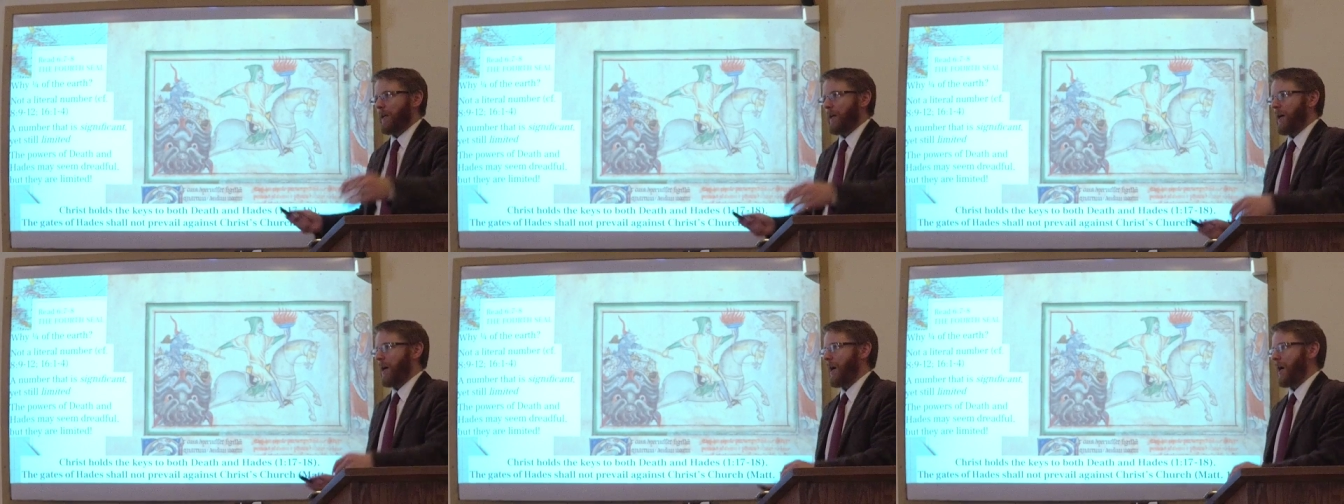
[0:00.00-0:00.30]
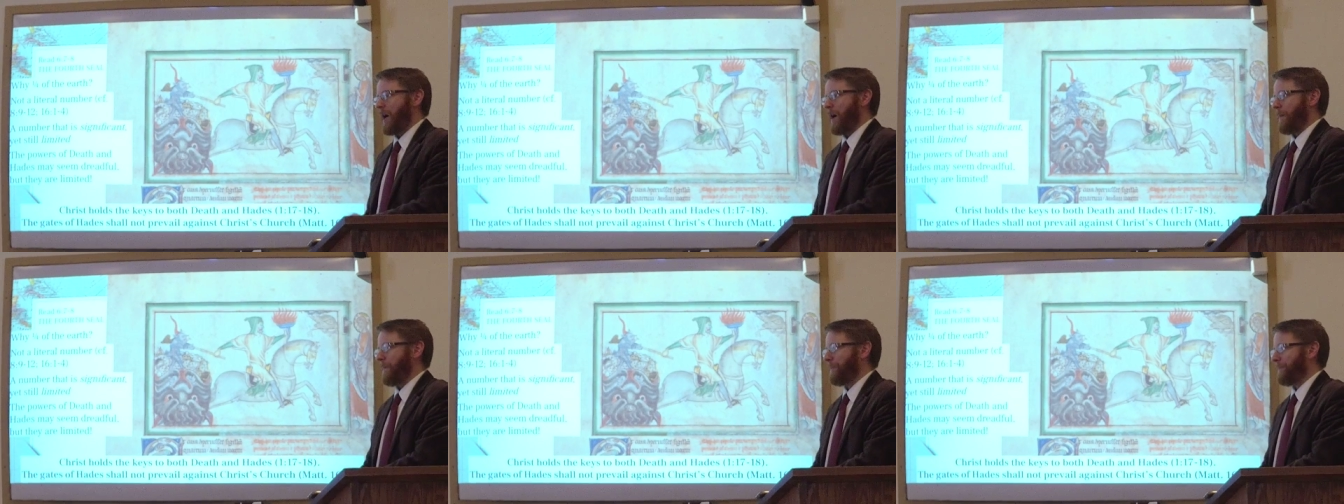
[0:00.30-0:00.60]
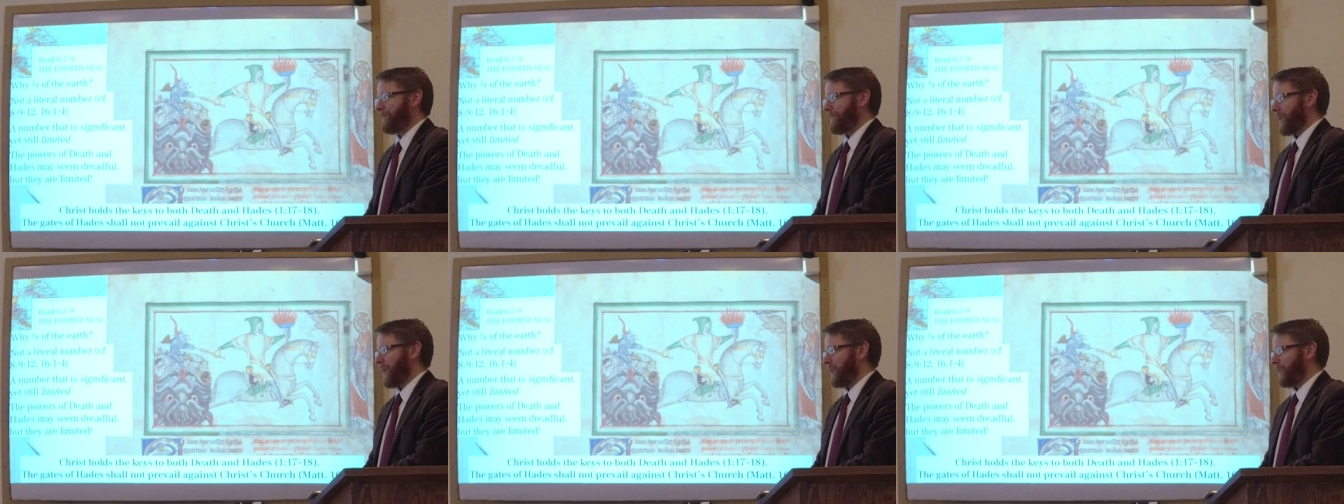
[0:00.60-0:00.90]

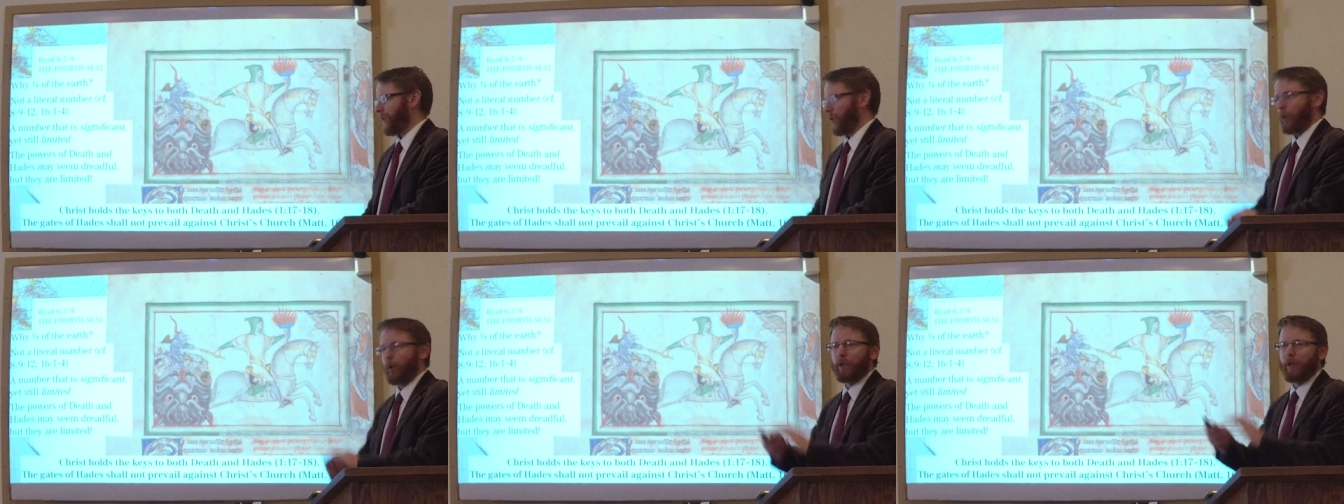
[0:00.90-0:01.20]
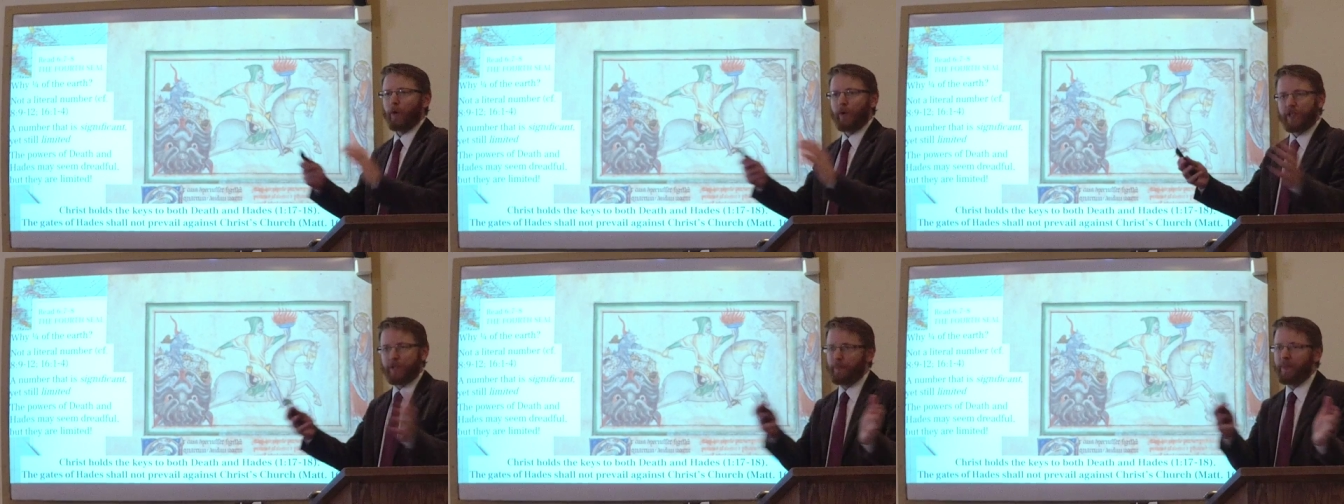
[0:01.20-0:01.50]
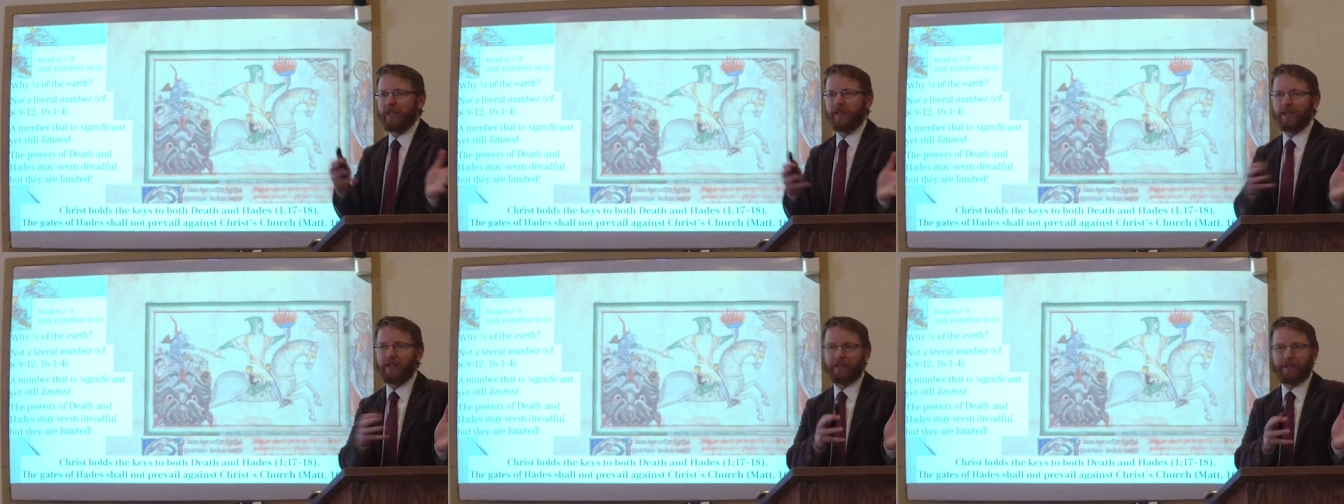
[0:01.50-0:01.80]
um, there will always
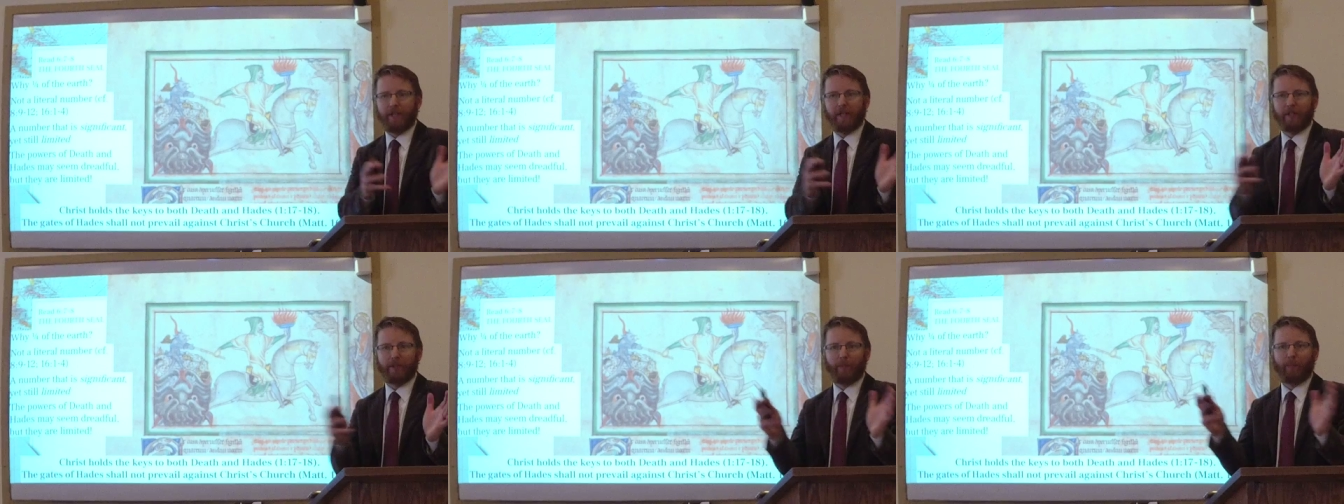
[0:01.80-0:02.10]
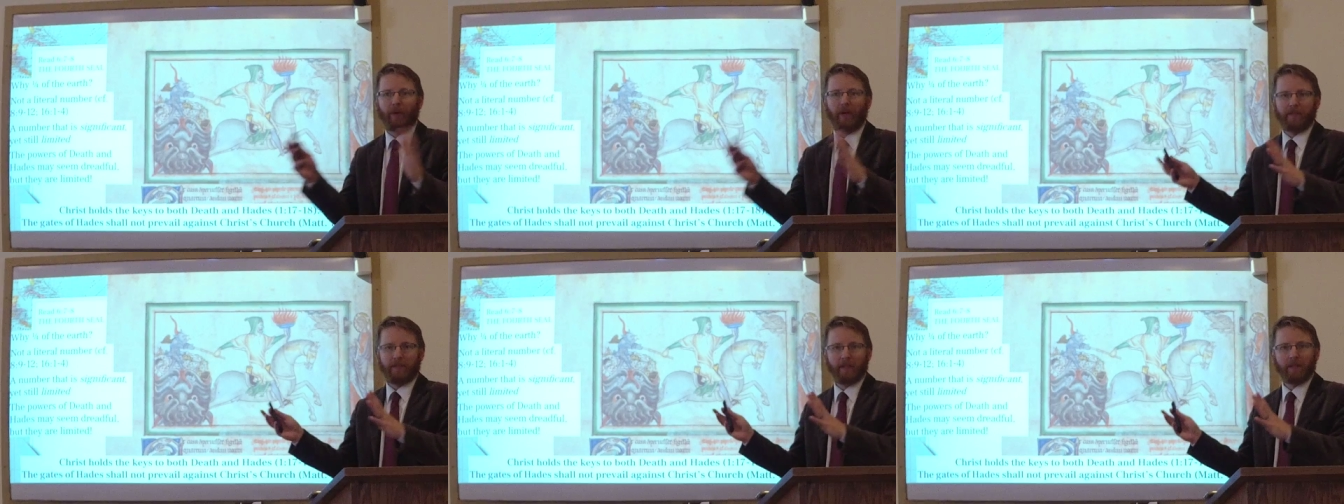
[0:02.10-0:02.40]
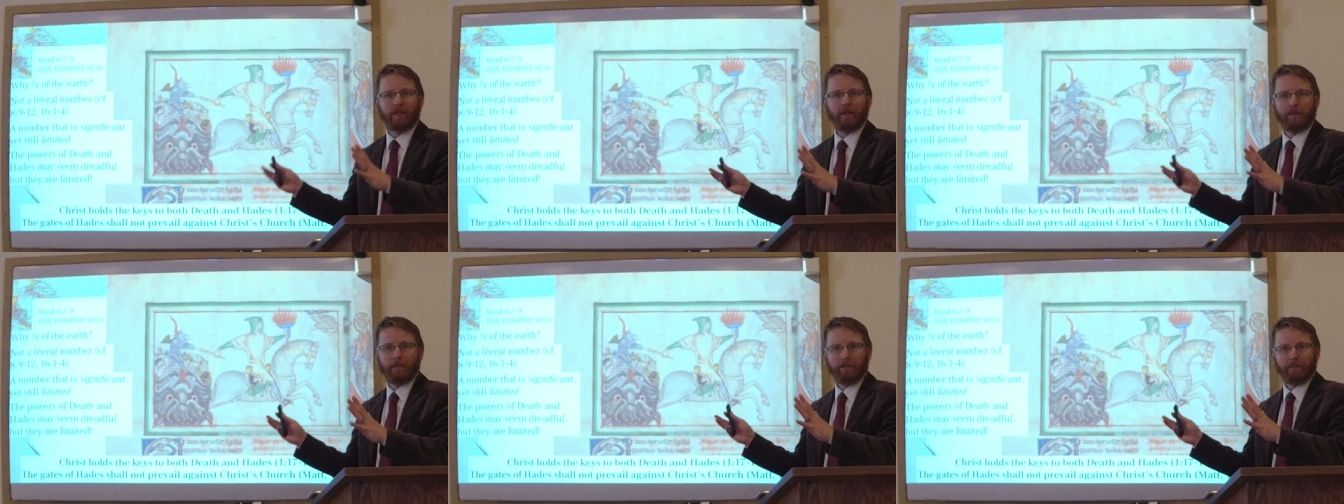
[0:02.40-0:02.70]
be these things
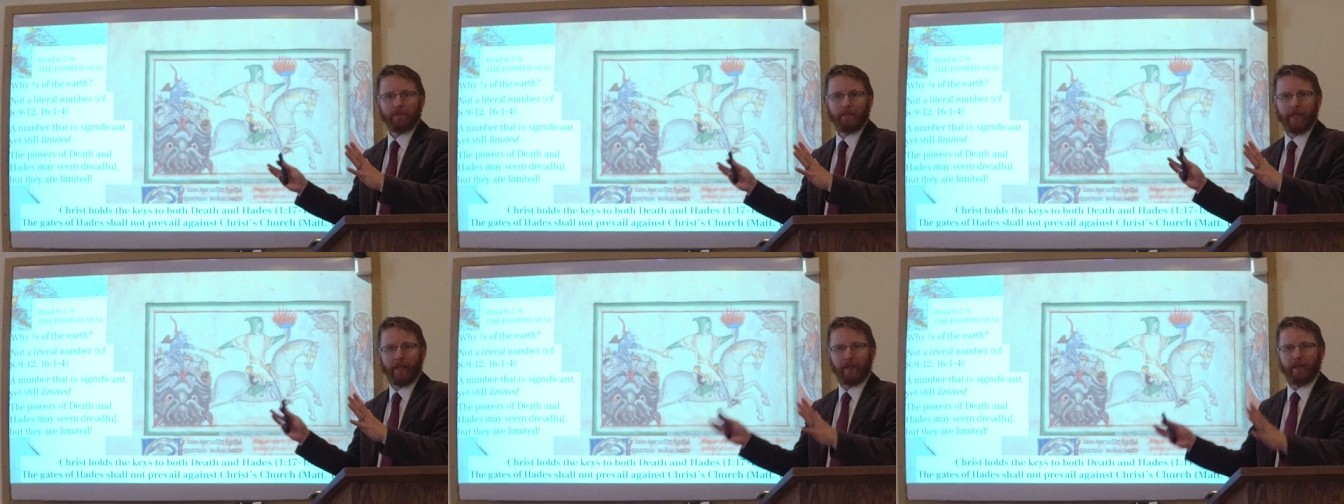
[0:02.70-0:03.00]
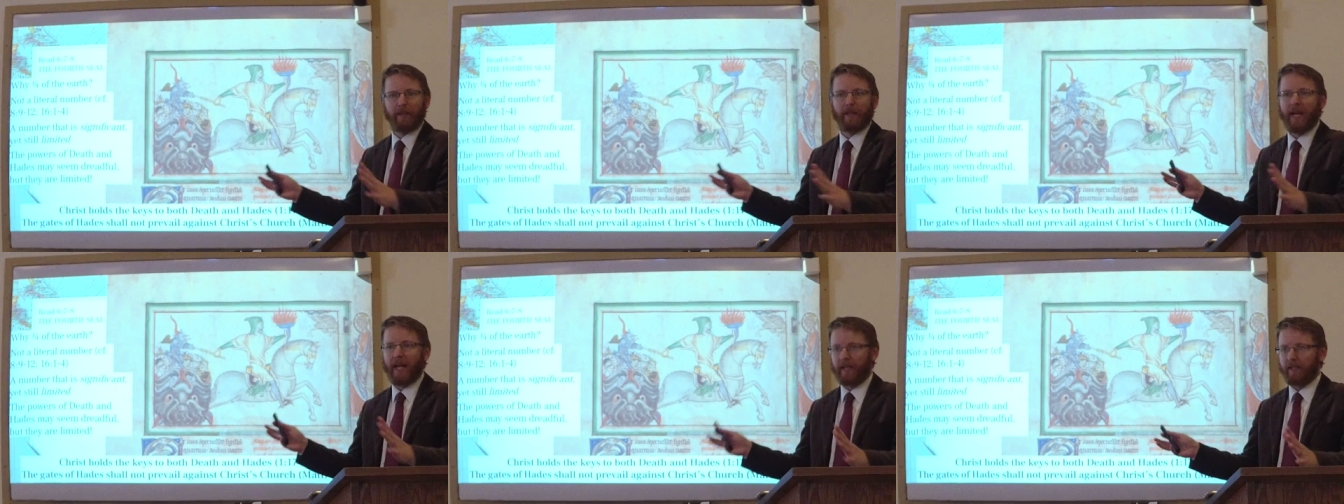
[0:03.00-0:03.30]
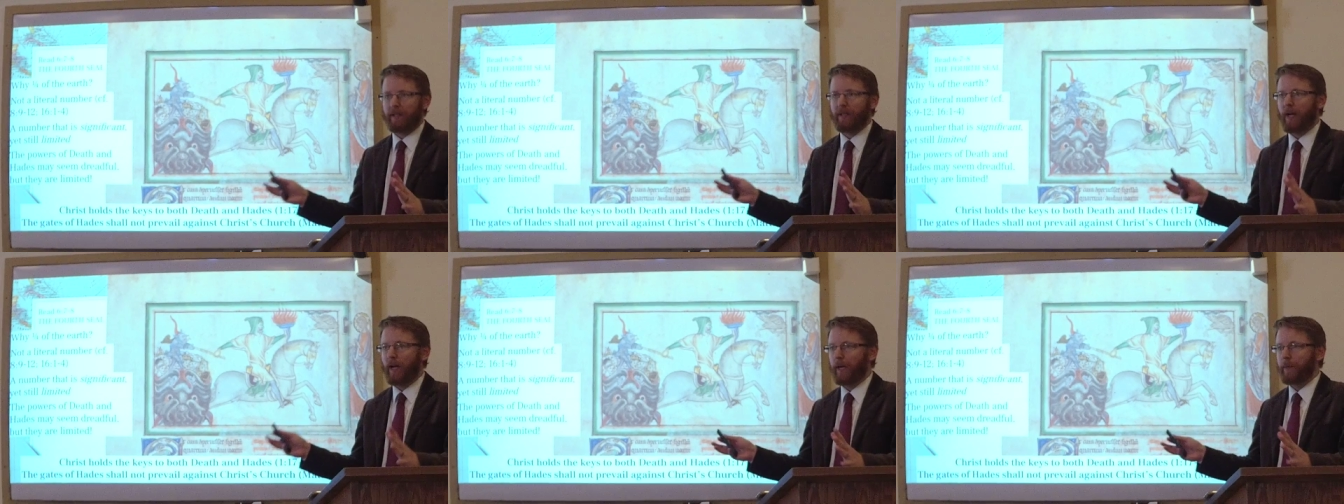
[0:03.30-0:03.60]
present in the
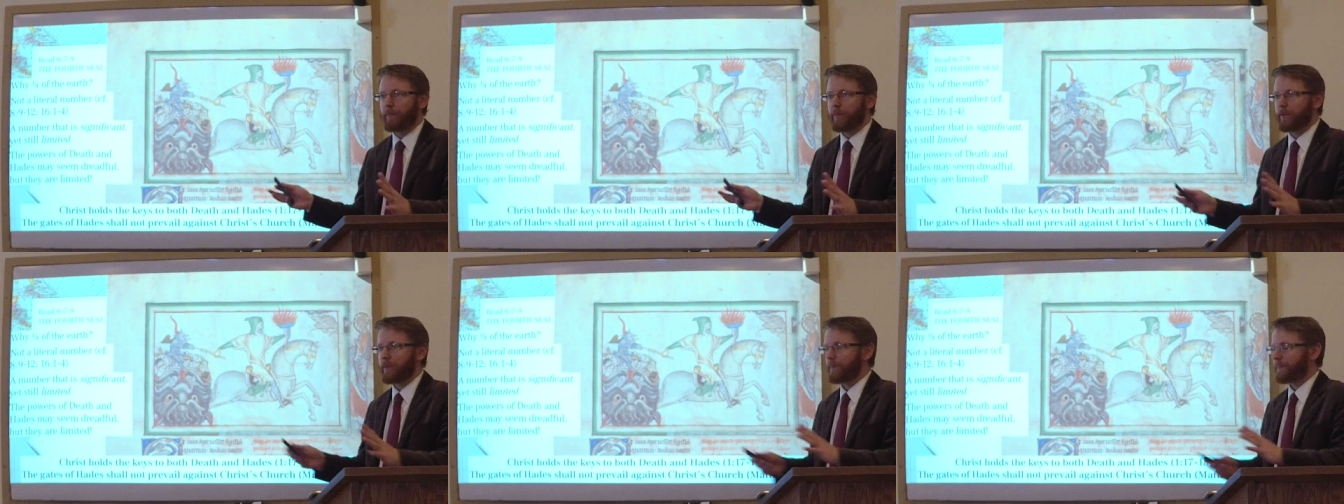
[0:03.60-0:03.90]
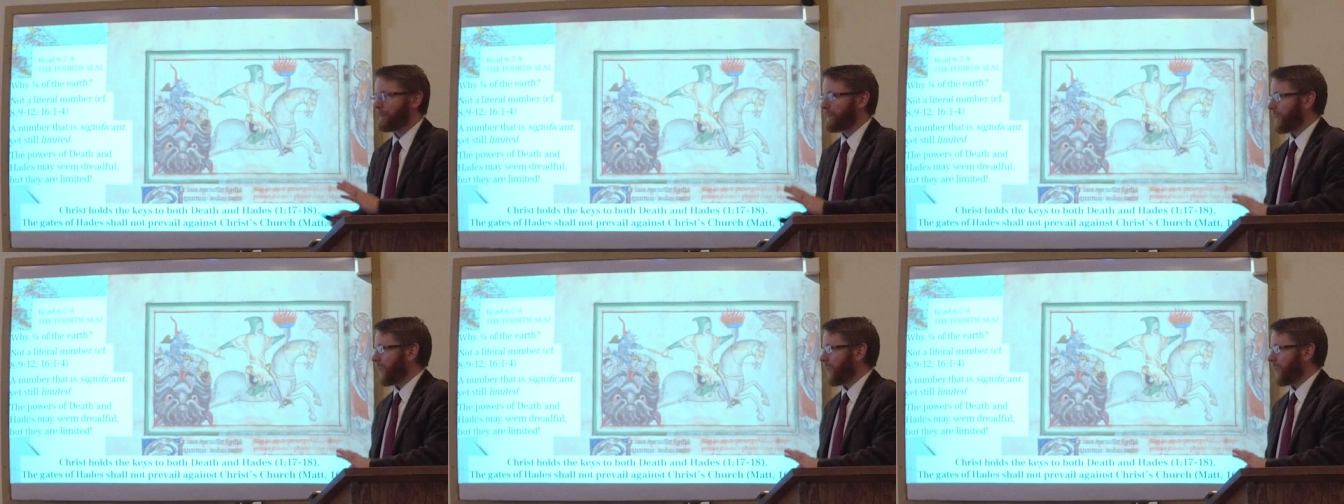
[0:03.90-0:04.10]
end times,